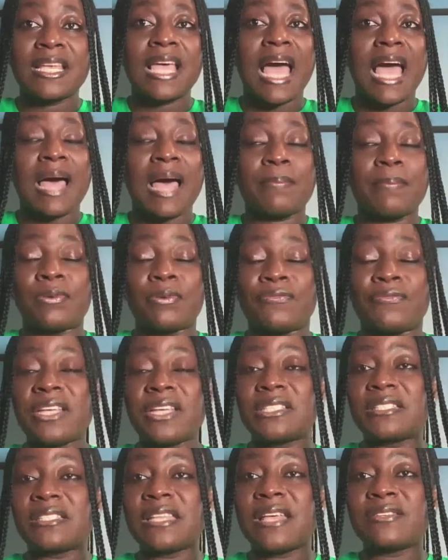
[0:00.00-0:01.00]
are
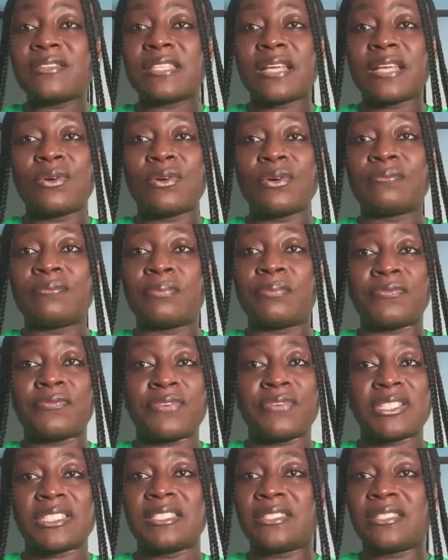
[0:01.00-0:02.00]
professionals that God
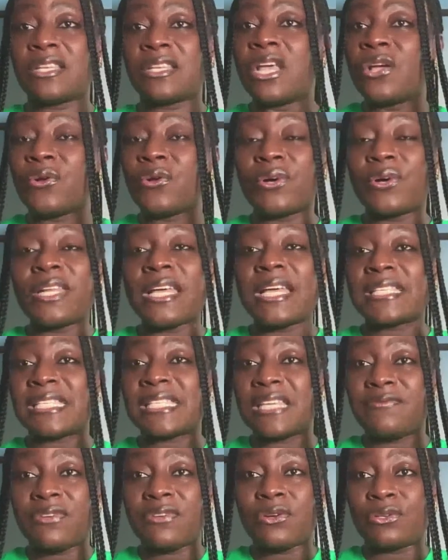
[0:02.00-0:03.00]
professions God has
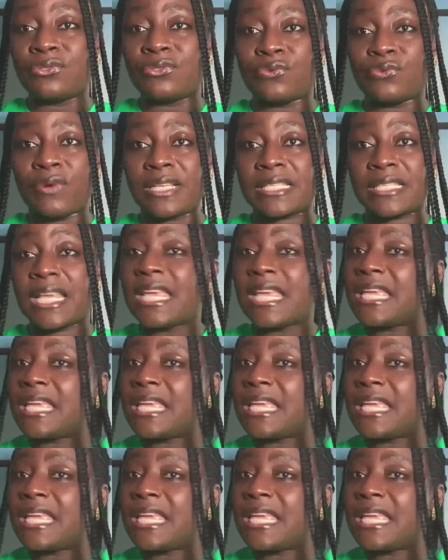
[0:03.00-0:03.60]
given unto us.